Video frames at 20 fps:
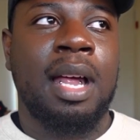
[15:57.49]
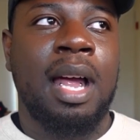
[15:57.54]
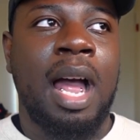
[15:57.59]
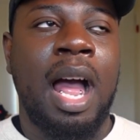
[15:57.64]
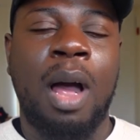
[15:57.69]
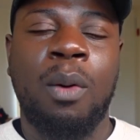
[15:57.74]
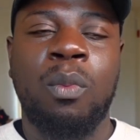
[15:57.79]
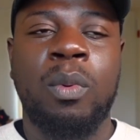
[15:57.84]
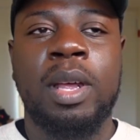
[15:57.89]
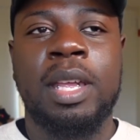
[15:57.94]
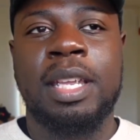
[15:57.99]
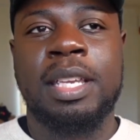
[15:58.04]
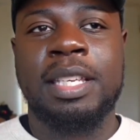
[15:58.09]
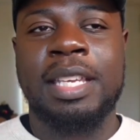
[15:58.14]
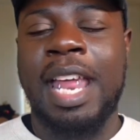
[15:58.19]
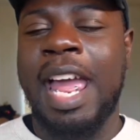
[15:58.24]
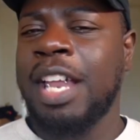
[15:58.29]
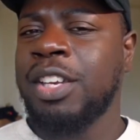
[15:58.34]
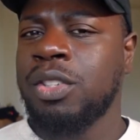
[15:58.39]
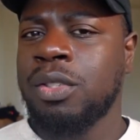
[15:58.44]
I wouldn't
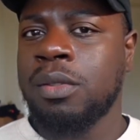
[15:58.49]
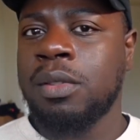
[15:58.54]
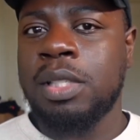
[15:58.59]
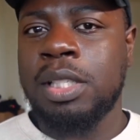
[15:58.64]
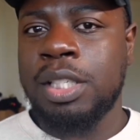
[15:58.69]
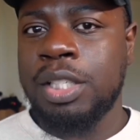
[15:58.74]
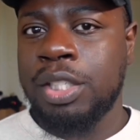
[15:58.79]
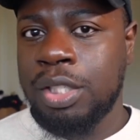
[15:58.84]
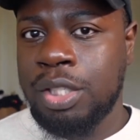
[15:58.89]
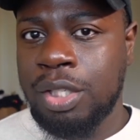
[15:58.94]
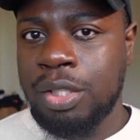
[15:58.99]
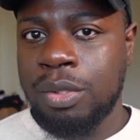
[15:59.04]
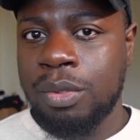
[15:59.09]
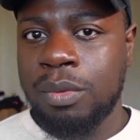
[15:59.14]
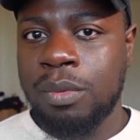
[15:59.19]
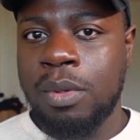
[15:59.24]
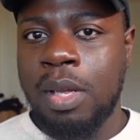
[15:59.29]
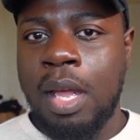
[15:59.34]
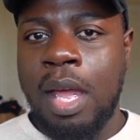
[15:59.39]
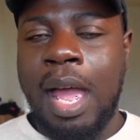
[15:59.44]
naturally
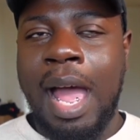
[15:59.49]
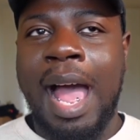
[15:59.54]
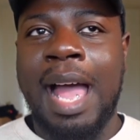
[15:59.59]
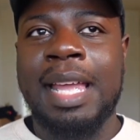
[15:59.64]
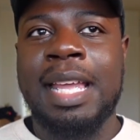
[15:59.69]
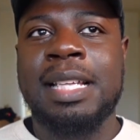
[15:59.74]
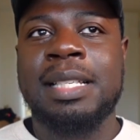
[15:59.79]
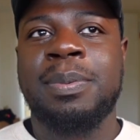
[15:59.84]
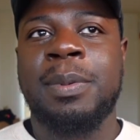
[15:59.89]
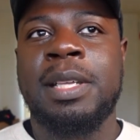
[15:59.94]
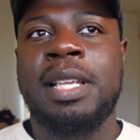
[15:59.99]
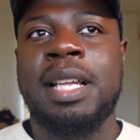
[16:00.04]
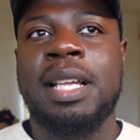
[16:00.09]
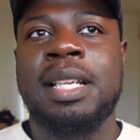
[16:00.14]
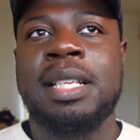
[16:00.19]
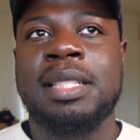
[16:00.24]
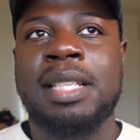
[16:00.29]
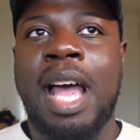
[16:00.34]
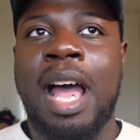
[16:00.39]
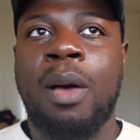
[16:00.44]
do. I guess
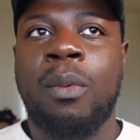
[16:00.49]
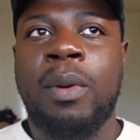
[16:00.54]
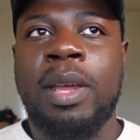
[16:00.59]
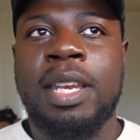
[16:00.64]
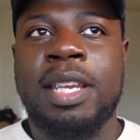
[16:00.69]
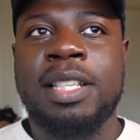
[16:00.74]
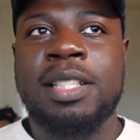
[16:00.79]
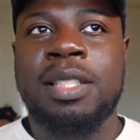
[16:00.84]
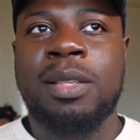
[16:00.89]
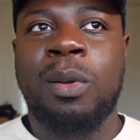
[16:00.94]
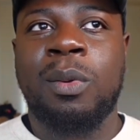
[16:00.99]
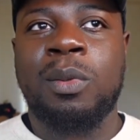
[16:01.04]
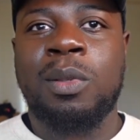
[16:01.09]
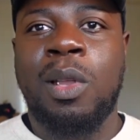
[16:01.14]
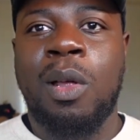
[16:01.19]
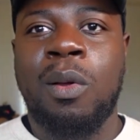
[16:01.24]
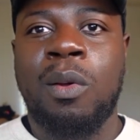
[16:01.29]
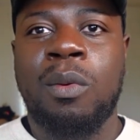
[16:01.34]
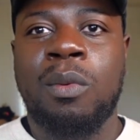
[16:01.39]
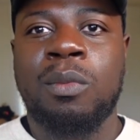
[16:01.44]
because I waited so
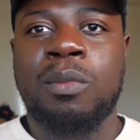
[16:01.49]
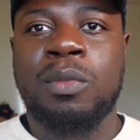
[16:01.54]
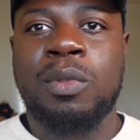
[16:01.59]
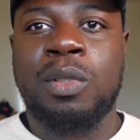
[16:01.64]
long